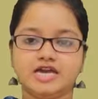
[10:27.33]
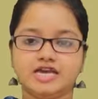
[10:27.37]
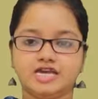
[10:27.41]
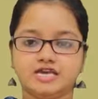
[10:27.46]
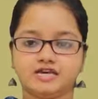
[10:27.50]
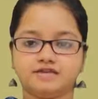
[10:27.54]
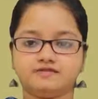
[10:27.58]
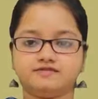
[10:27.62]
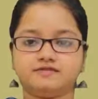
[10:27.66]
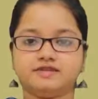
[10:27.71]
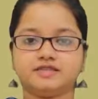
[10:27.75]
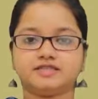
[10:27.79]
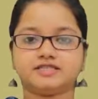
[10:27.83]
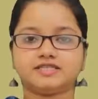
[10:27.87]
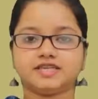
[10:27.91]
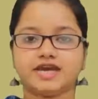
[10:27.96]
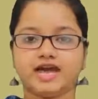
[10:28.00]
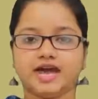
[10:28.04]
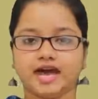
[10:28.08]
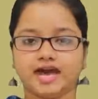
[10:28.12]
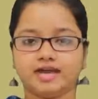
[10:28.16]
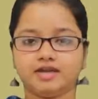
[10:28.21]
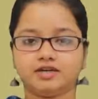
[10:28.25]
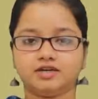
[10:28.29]
If this
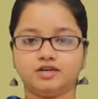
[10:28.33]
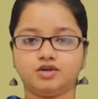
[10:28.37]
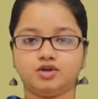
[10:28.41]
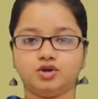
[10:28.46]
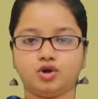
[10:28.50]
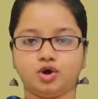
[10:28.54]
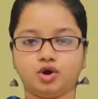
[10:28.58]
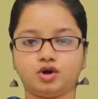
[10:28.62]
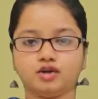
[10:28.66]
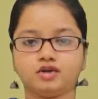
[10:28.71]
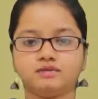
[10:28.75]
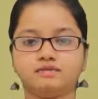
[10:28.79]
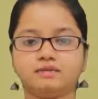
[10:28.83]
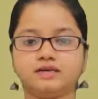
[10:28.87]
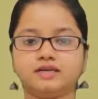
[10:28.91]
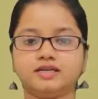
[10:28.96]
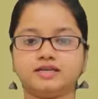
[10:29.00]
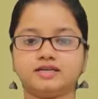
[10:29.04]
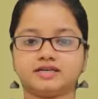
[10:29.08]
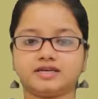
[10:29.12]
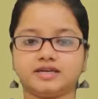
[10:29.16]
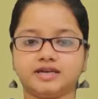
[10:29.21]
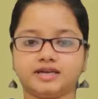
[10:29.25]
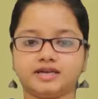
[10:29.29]
had not been
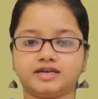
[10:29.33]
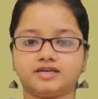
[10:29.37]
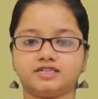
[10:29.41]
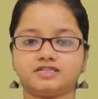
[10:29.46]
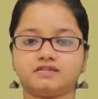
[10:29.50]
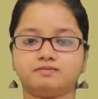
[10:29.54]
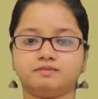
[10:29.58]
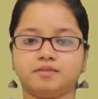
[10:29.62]
the case,